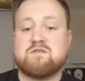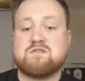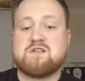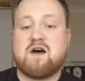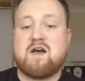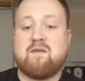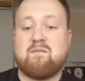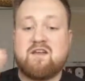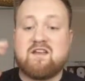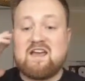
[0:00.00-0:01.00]
time
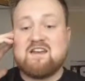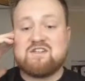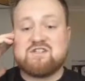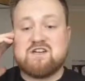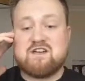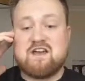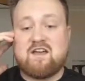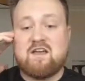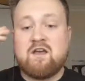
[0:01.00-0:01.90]
and energy, okay?